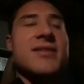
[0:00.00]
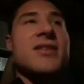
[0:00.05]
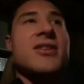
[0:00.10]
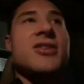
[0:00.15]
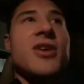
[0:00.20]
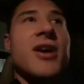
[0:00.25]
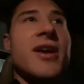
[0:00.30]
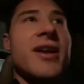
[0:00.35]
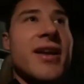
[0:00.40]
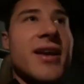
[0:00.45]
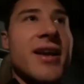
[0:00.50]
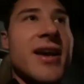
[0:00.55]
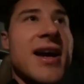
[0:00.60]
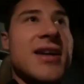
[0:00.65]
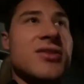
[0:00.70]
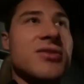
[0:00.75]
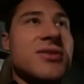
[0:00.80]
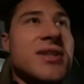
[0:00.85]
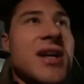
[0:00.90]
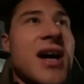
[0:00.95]
They try to get
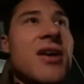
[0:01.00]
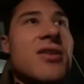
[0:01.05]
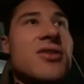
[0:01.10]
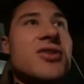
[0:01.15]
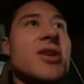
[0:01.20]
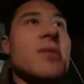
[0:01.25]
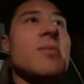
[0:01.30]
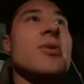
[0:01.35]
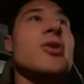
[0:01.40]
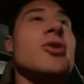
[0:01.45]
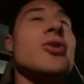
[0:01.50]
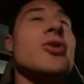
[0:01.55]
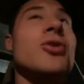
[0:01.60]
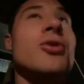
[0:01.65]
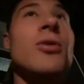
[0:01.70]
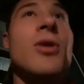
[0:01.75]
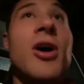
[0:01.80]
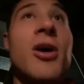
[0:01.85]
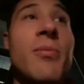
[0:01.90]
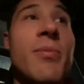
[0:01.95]
guys on scholarship
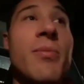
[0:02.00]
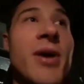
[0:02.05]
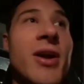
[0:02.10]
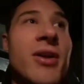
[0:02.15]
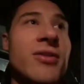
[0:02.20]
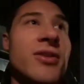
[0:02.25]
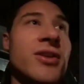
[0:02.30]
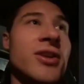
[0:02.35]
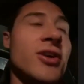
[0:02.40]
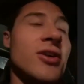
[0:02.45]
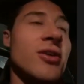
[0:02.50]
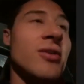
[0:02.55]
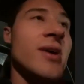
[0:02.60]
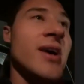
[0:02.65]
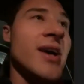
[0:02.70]
who are better than you.